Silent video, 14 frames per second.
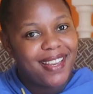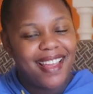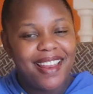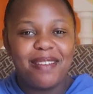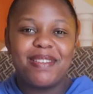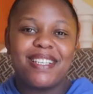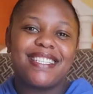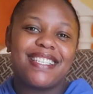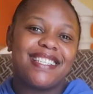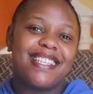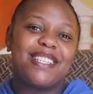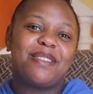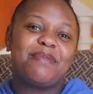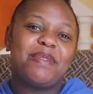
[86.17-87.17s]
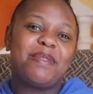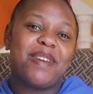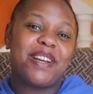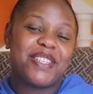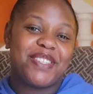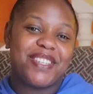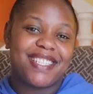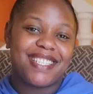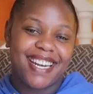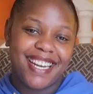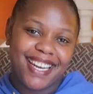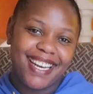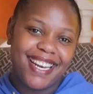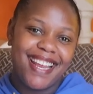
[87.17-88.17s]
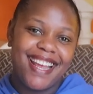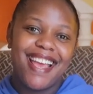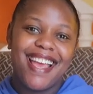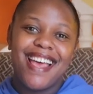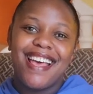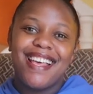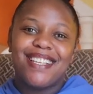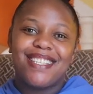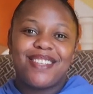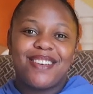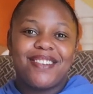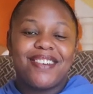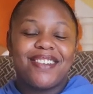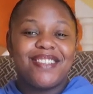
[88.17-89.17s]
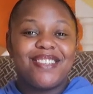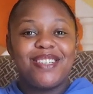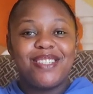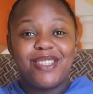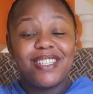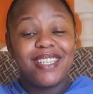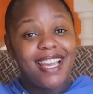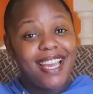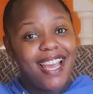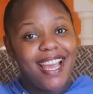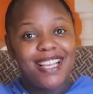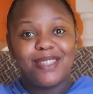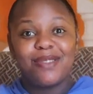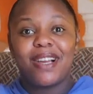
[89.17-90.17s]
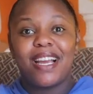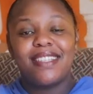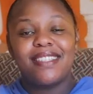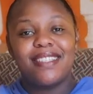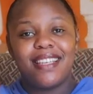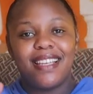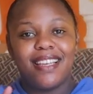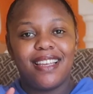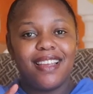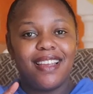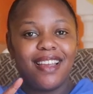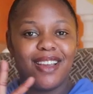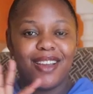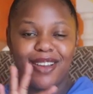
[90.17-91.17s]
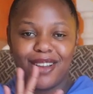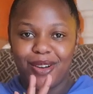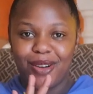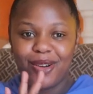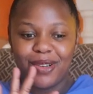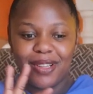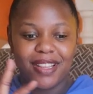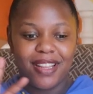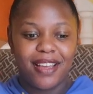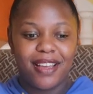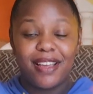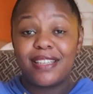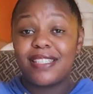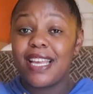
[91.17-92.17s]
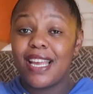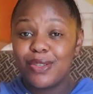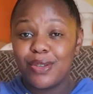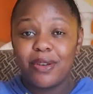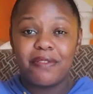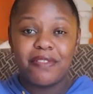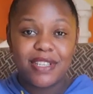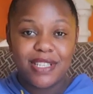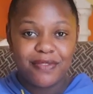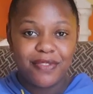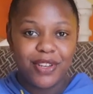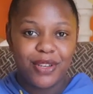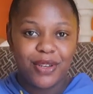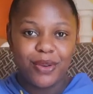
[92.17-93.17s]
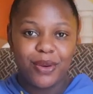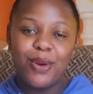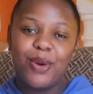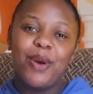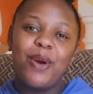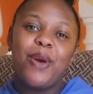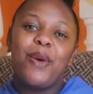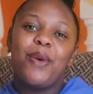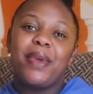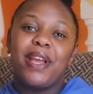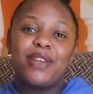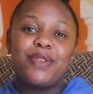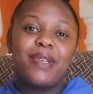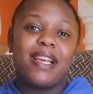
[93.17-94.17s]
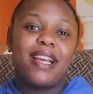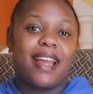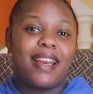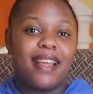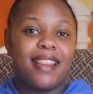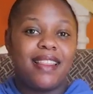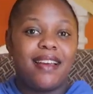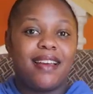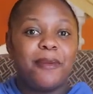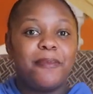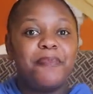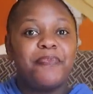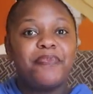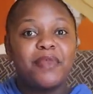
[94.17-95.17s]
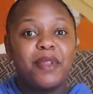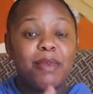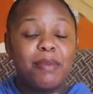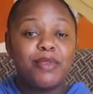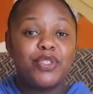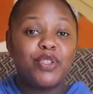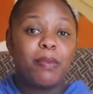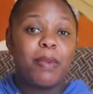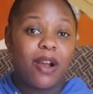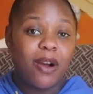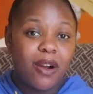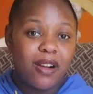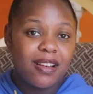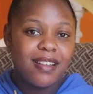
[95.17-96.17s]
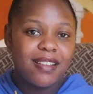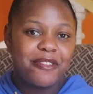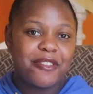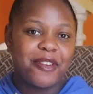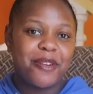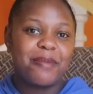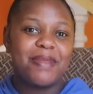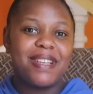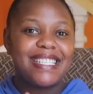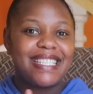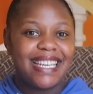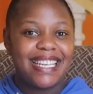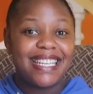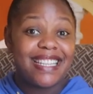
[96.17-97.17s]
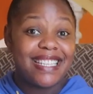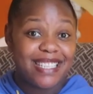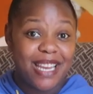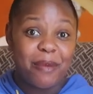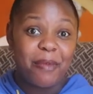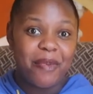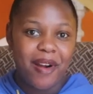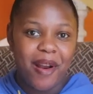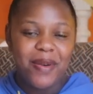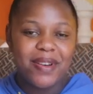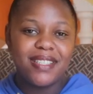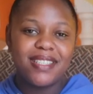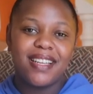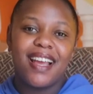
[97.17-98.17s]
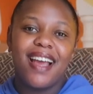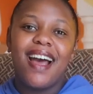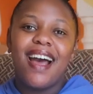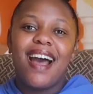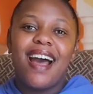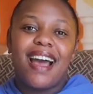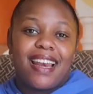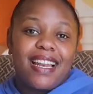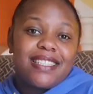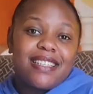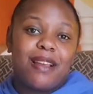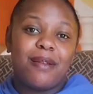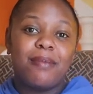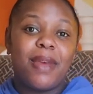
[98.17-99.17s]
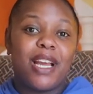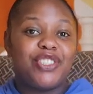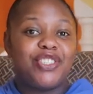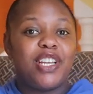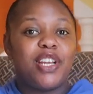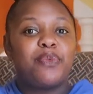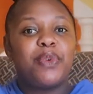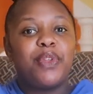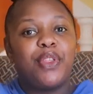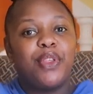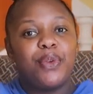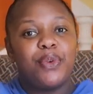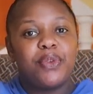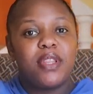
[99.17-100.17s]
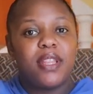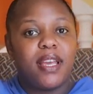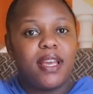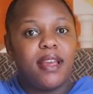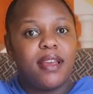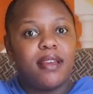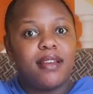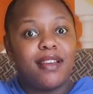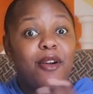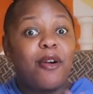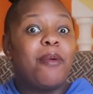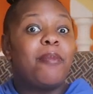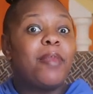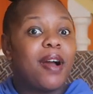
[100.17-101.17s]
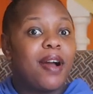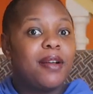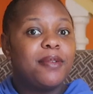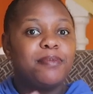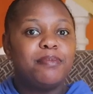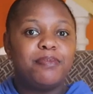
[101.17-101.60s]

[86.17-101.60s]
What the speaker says: And I'm excited to be back to your screen. So today, as you can see on the title of this video, we are doing another baby shopping haul from Eastleigh this time around. And last time I shared with you the Gikomba